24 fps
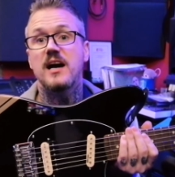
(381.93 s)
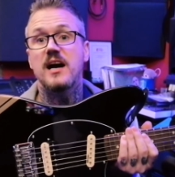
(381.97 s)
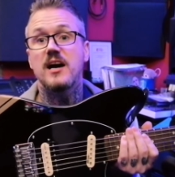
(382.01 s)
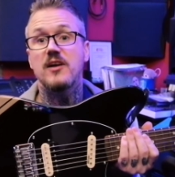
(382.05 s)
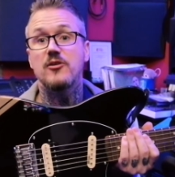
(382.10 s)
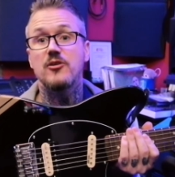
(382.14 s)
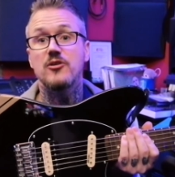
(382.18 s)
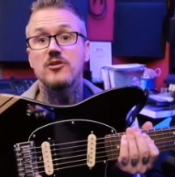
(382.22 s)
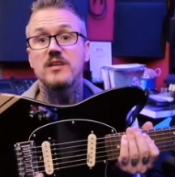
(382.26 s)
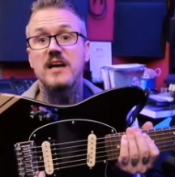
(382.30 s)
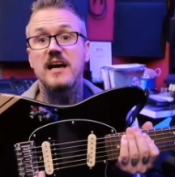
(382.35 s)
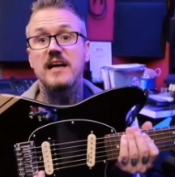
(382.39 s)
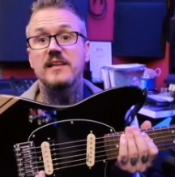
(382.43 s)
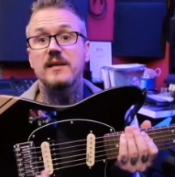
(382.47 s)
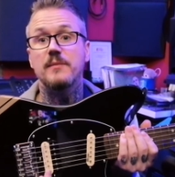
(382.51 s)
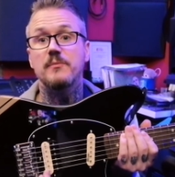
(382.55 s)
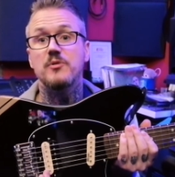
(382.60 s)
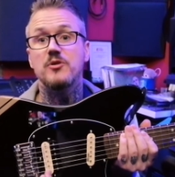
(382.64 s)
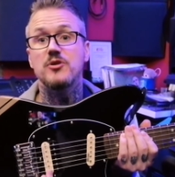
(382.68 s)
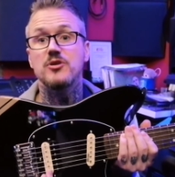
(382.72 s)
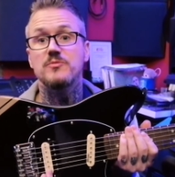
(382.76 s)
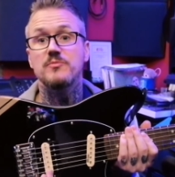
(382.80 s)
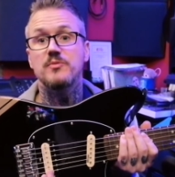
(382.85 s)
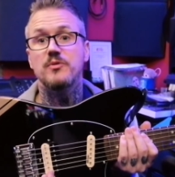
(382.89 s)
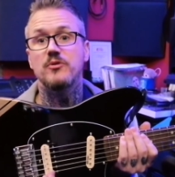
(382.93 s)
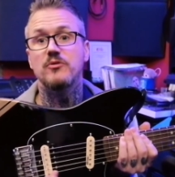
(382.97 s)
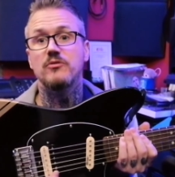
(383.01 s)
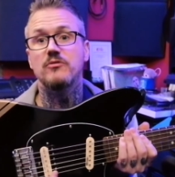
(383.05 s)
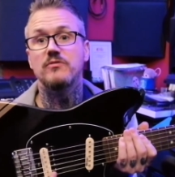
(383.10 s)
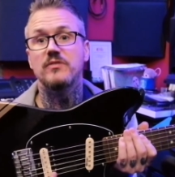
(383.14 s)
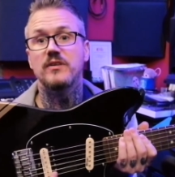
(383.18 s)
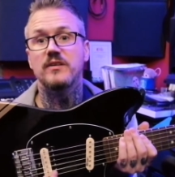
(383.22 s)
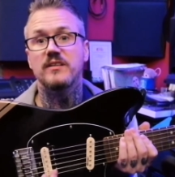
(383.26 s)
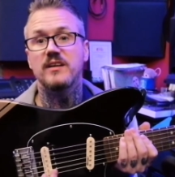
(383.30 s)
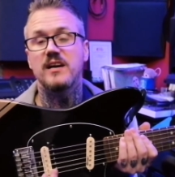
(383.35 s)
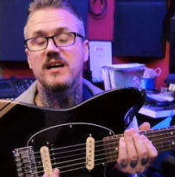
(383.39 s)
I could add a push-pull
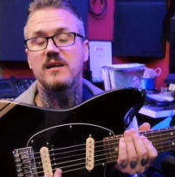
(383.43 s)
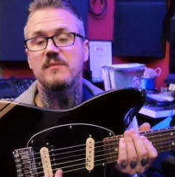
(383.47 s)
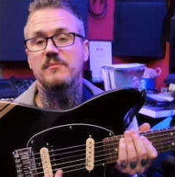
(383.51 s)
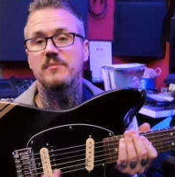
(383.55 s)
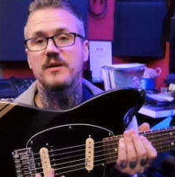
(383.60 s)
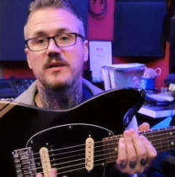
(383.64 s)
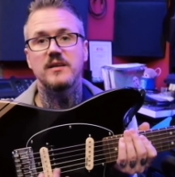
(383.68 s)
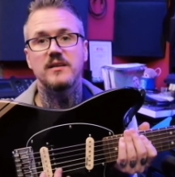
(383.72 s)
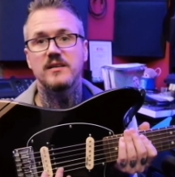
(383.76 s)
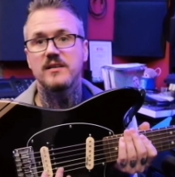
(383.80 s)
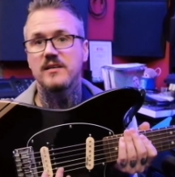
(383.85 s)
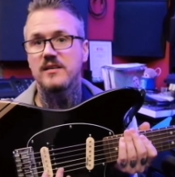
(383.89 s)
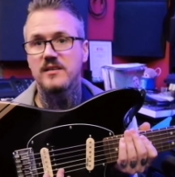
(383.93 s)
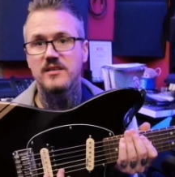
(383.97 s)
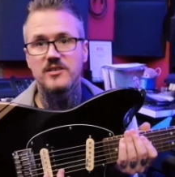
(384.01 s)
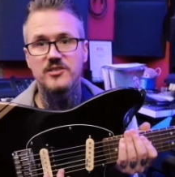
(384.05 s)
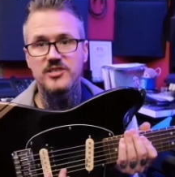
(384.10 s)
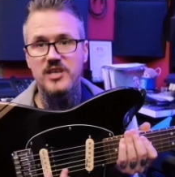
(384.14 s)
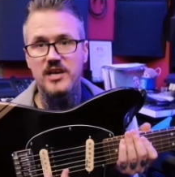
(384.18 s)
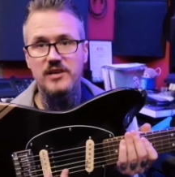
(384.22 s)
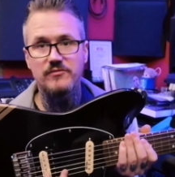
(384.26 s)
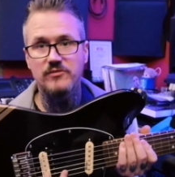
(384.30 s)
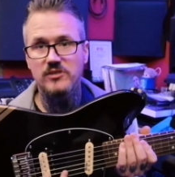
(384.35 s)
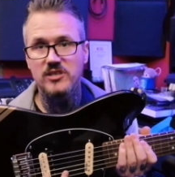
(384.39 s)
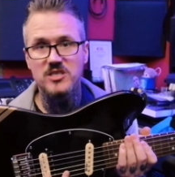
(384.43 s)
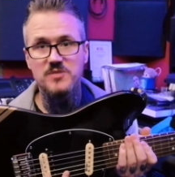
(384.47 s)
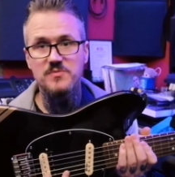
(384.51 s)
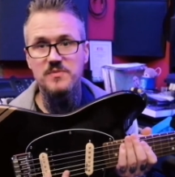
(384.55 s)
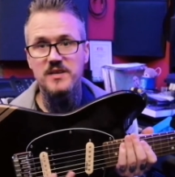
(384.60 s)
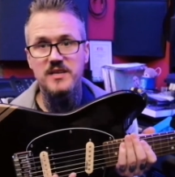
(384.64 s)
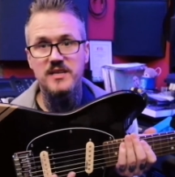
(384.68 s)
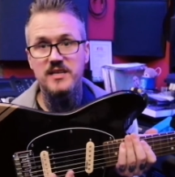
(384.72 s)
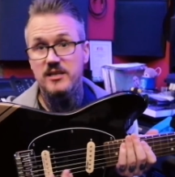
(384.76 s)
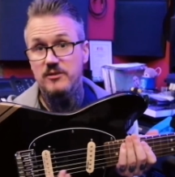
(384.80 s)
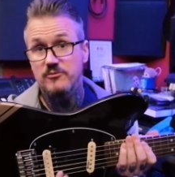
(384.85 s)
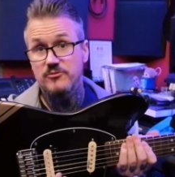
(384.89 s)
for that, but generally
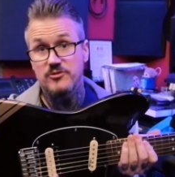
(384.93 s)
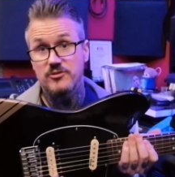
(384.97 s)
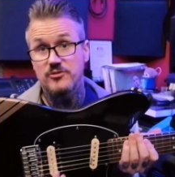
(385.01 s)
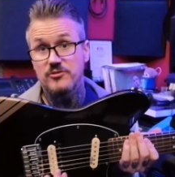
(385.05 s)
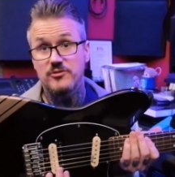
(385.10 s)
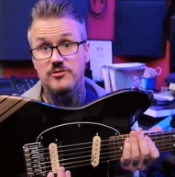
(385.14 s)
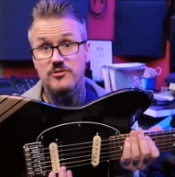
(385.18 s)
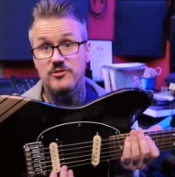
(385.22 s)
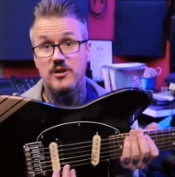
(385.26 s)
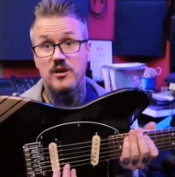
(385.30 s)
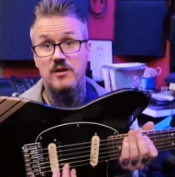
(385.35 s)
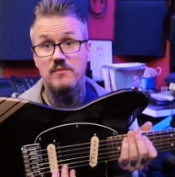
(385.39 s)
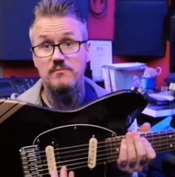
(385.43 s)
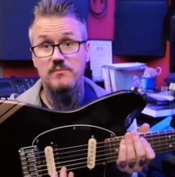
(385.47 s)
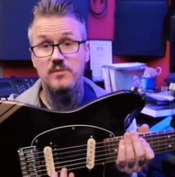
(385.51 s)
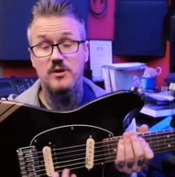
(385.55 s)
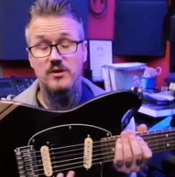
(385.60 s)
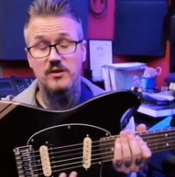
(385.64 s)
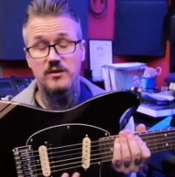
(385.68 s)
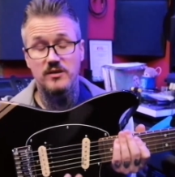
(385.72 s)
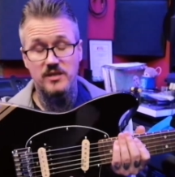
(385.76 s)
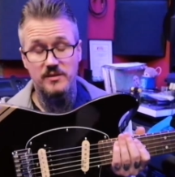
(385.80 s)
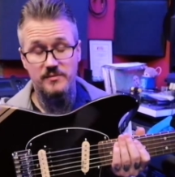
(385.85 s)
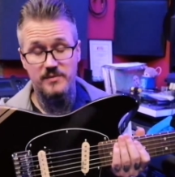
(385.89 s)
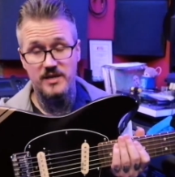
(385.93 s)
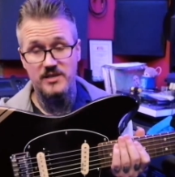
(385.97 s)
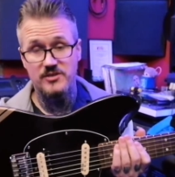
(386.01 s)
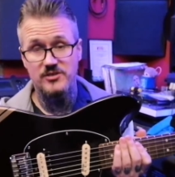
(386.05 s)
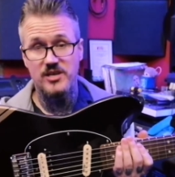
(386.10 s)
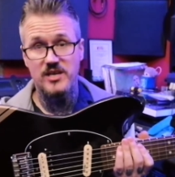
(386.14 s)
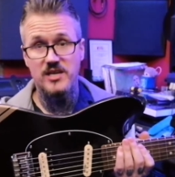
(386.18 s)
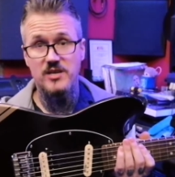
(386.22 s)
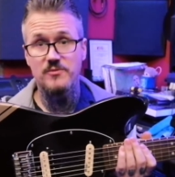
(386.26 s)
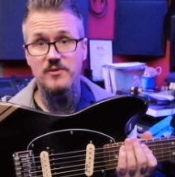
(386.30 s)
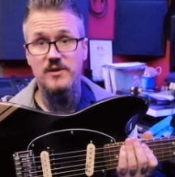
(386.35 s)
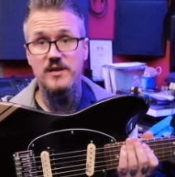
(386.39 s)
speaking, I'll just use a humbucker on the bridge
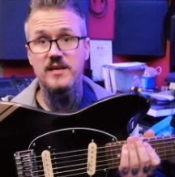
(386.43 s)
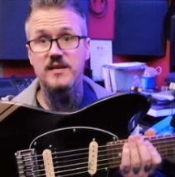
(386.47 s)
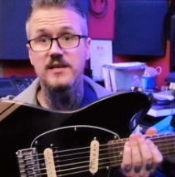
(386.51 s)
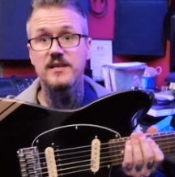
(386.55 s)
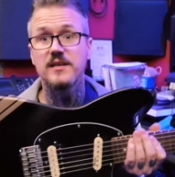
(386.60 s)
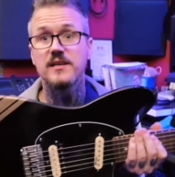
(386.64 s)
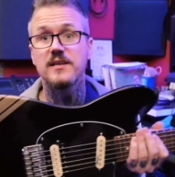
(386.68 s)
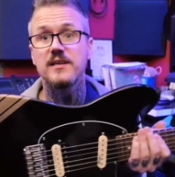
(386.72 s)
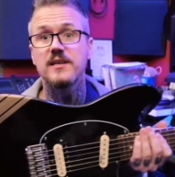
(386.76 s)
anyway.